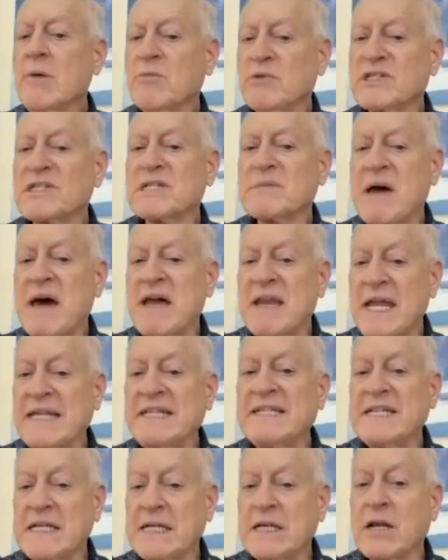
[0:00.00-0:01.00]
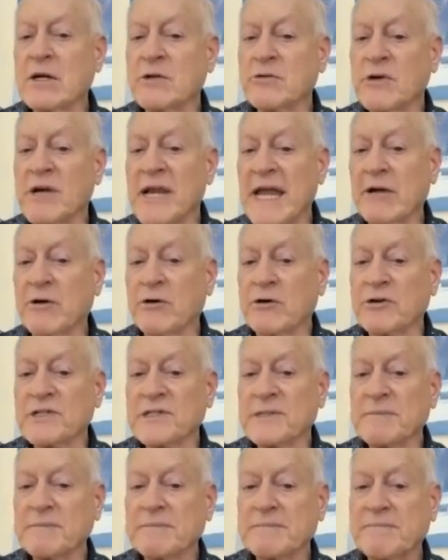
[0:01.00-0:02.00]
which is about 1,800
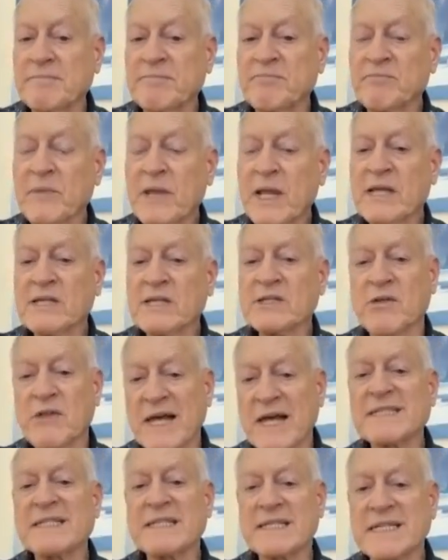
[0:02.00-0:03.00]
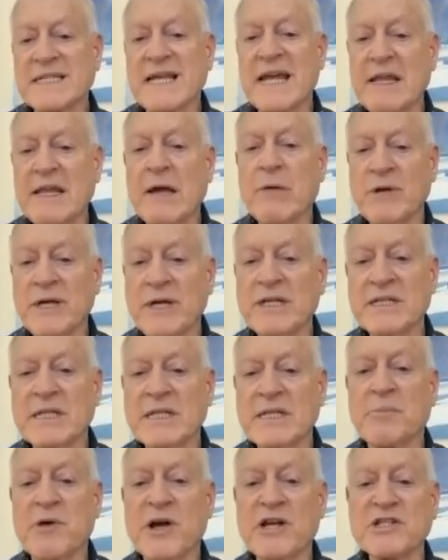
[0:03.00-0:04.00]
acres. And so that's the site that we
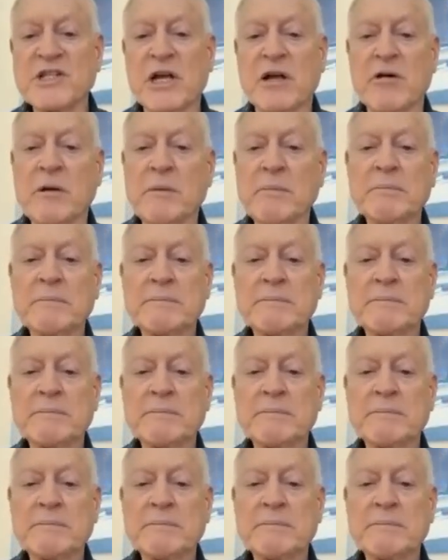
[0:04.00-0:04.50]
did the project on.